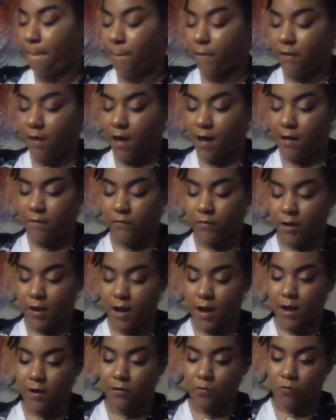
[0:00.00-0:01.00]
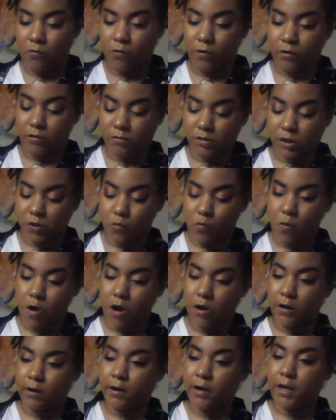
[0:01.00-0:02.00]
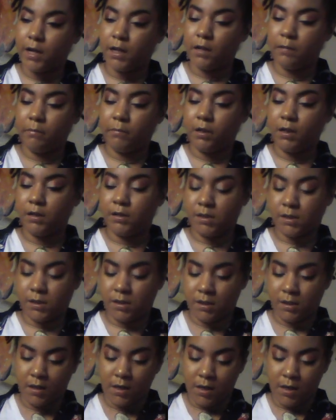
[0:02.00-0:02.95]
The avocado oils are water elements.